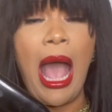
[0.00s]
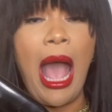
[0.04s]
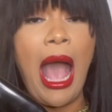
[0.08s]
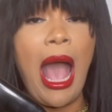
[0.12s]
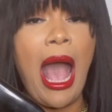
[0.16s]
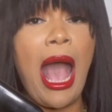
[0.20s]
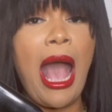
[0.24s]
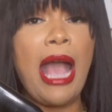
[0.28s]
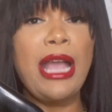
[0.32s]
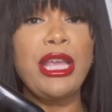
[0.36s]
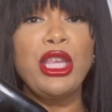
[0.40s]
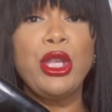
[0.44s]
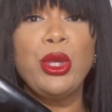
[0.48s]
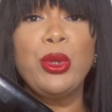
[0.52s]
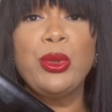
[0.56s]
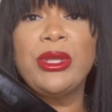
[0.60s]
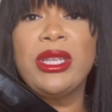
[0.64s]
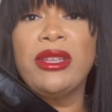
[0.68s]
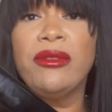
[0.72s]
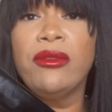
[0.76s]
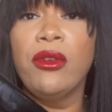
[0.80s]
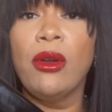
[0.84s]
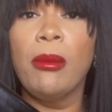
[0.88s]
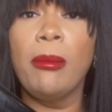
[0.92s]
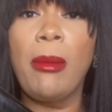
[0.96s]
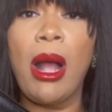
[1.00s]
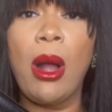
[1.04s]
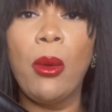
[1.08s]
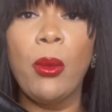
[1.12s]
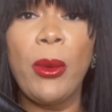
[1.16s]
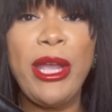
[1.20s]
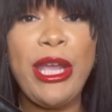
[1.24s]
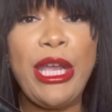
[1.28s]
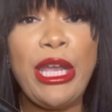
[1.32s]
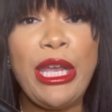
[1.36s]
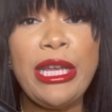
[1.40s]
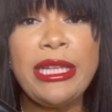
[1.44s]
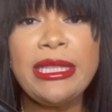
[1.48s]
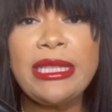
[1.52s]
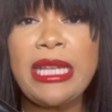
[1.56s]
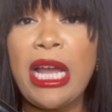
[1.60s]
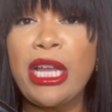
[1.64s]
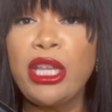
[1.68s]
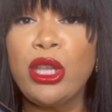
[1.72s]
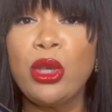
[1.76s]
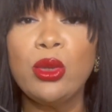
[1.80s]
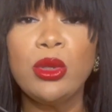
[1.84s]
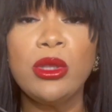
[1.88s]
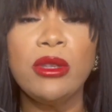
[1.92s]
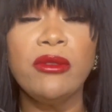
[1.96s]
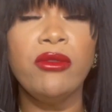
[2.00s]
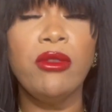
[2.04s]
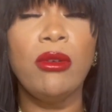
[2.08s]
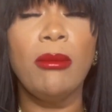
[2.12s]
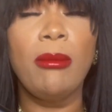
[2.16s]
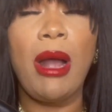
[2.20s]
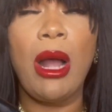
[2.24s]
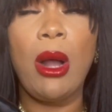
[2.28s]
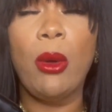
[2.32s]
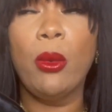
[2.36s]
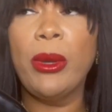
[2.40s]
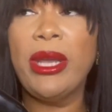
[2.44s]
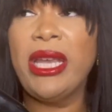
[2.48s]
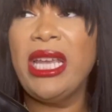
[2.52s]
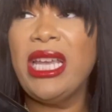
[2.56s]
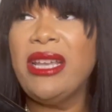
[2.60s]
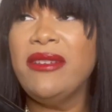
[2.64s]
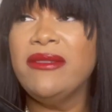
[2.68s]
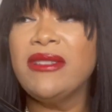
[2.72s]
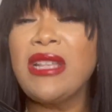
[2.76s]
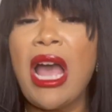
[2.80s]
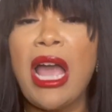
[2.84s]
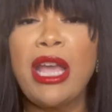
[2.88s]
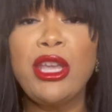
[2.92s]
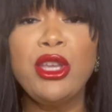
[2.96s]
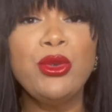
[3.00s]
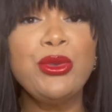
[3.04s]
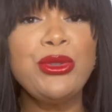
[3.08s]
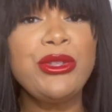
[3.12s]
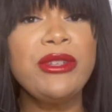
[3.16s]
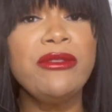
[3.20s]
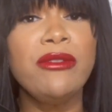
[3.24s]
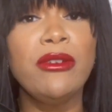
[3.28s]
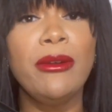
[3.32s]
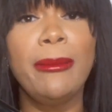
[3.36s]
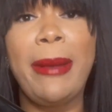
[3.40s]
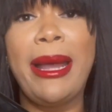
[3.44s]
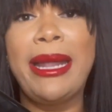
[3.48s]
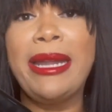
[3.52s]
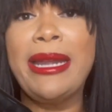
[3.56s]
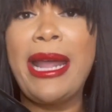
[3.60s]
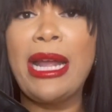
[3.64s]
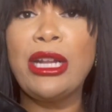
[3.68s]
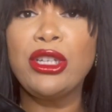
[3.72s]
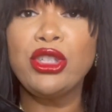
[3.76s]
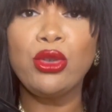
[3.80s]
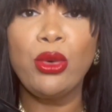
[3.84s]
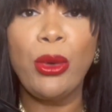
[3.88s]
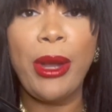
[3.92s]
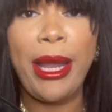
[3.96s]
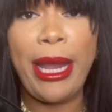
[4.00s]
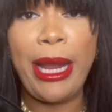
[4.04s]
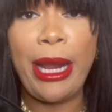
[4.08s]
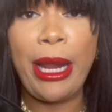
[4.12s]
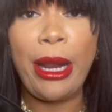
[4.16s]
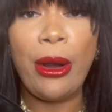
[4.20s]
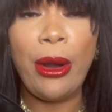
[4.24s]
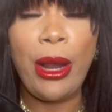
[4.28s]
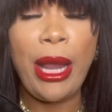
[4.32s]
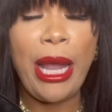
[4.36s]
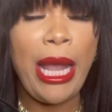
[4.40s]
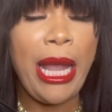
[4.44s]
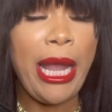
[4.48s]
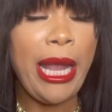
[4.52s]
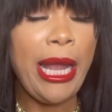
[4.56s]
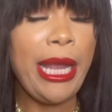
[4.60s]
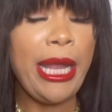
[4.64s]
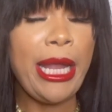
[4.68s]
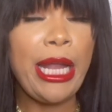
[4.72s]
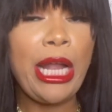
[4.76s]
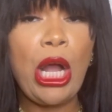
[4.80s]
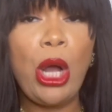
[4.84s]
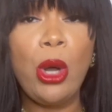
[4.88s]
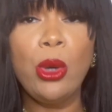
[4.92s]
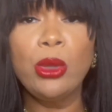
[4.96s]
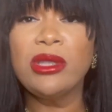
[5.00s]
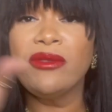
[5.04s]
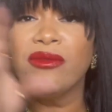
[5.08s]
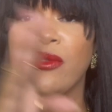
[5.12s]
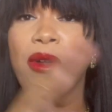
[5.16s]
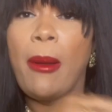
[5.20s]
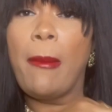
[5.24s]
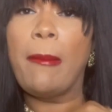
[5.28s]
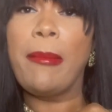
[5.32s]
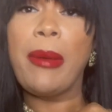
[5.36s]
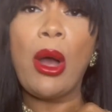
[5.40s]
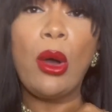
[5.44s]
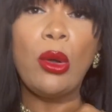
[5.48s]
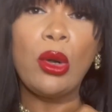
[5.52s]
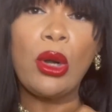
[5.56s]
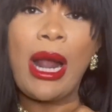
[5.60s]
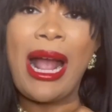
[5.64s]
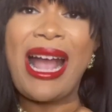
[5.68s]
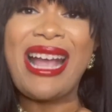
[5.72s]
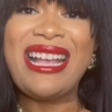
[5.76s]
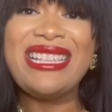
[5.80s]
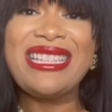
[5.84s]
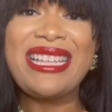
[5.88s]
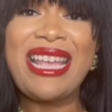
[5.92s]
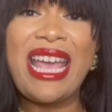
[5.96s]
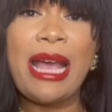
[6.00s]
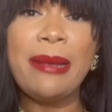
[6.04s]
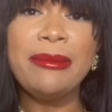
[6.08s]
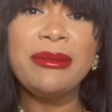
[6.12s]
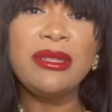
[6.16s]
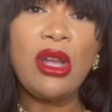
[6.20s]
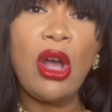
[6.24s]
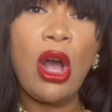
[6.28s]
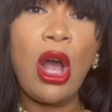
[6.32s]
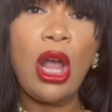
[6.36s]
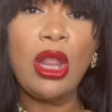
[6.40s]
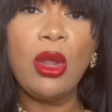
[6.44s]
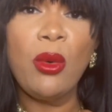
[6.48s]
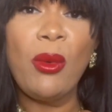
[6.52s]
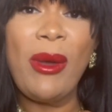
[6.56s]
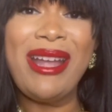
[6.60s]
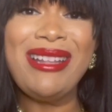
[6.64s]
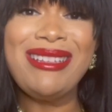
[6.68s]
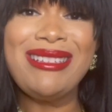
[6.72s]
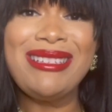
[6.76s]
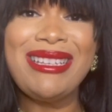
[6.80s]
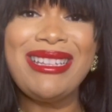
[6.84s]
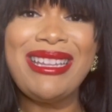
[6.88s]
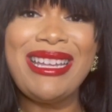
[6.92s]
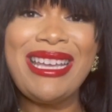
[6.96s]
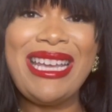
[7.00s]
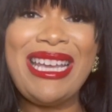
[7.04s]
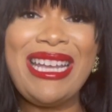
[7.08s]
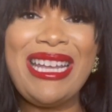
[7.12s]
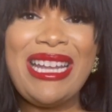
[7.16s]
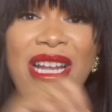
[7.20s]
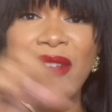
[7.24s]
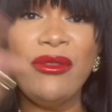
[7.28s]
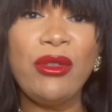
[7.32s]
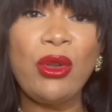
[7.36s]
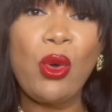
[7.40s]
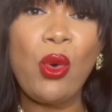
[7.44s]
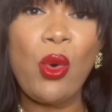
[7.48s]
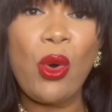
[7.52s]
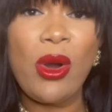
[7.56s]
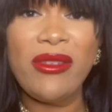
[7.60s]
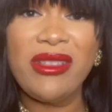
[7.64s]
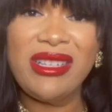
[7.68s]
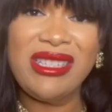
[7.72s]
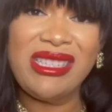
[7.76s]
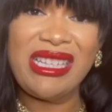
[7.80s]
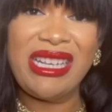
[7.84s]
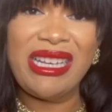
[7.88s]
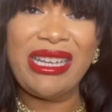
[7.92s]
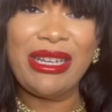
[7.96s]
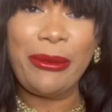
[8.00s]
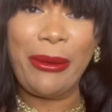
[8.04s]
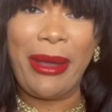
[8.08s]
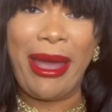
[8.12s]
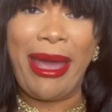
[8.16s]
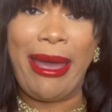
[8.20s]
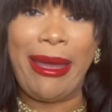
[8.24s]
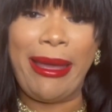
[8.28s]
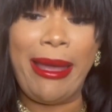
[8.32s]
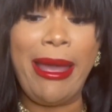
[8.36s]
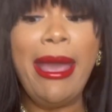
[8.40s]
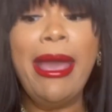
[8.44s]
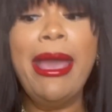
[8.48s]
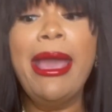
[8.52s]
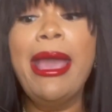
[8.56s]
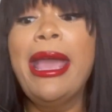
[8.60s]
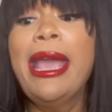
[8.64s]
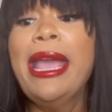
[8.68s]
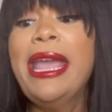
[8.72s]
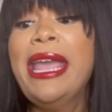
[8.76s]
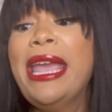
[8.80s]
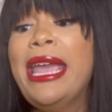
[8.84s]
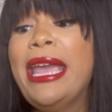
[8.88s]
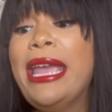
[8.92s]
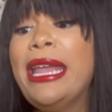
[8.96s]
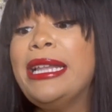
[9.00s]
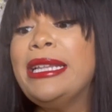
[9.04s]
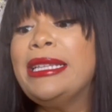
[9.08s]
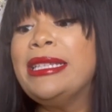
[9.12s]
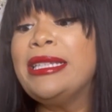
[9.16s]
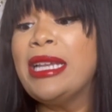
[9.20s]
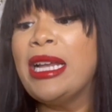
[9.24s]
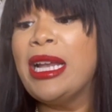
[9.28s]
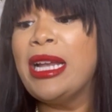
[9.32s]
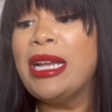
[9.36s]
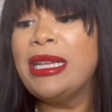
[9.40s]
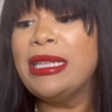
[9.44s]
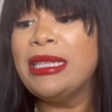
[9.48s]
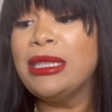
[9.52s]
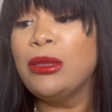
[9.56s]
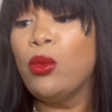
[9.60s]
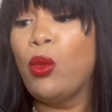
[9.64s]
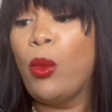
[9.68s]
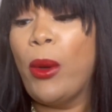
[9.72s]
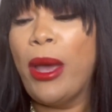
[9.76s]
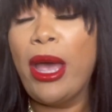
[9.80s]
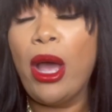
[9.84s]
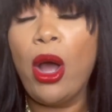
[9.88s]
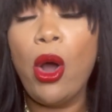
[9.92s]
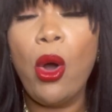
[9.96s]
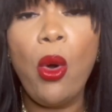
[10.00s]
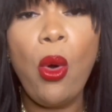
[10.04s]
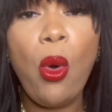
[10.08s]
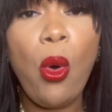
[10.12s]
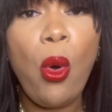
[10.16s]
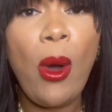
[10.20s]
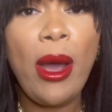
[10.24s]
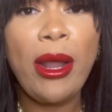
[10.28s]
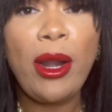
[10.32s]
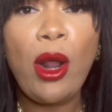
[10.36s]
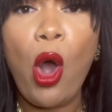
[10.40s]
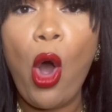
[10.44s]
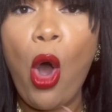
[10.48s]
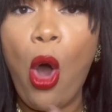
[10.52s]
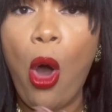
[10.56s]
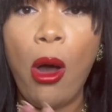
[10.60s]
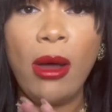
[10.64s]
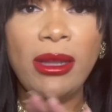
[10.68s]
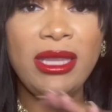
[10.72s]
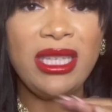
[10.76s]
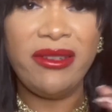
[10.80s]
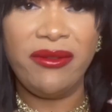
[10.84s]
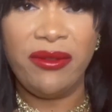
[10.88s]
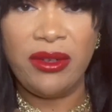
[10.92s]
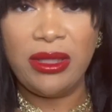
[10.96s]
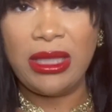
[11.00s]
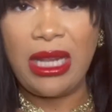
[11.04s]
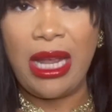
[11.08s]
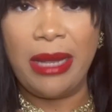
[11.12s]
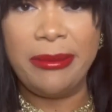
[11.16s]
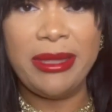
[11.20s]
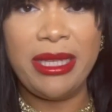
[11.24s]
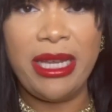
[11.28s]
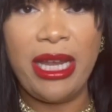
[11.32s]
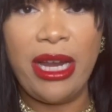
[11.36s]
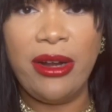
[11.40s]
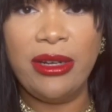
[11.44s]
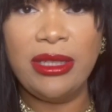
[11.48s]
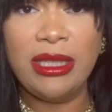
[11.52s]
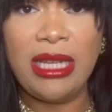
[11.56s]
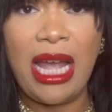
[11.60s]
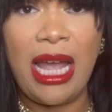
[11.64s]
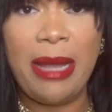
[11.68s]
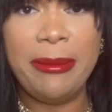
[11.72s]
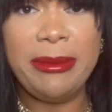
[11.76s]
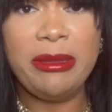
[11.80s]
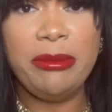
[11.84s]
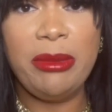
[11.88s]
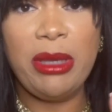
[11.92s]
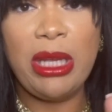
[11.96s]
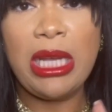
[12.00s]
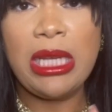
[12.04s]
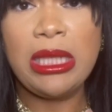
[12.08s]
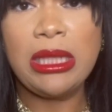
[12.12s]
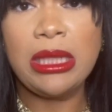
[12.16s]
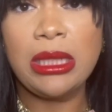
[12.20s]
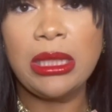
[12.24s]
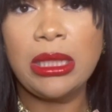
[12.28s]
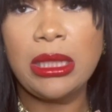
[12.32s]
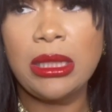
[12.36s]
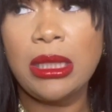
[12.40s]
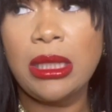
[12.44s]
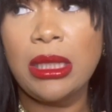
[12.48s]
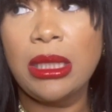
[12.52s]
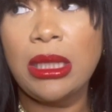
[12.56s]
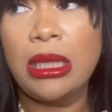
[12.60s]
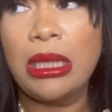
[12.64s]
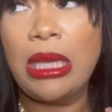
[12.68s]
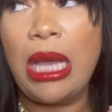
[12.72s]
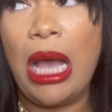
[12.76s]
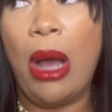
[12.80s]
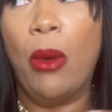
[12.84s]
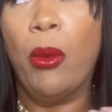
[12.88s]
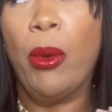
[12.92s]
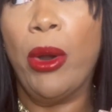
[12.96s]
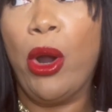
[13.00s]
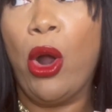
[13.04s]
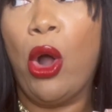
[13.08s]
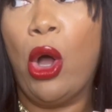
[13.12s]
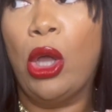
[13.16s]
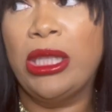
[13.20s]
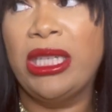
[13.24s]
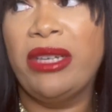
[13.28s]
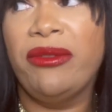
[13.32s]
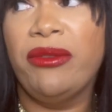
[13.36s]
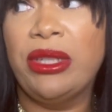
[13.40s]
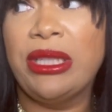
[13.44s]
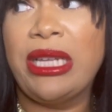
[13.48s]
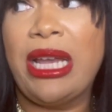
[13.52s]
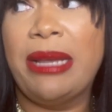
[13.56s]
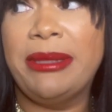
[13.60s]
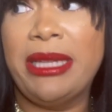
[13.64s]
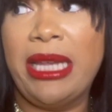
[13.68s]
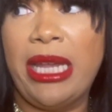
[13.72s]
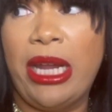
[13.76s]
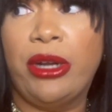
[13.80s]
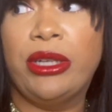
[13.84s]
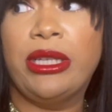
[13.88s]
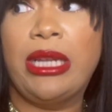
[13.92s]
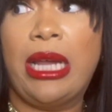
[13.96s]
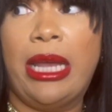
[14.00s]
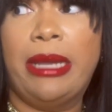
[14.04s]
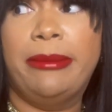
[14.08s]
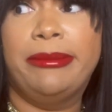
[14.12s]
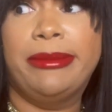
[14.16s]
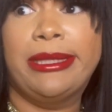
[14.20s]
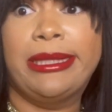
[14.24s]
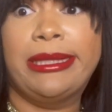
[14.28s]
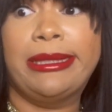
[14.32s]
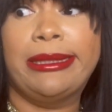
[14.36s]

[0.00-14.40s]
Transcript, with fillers: I use it for my wigs. I use it for my weaves. I use it for my natural hair. It goes from polar ice caps all the way to the heat of the core of the sun, okay? It does well on all different types of hair types because I wear all different types of hair types.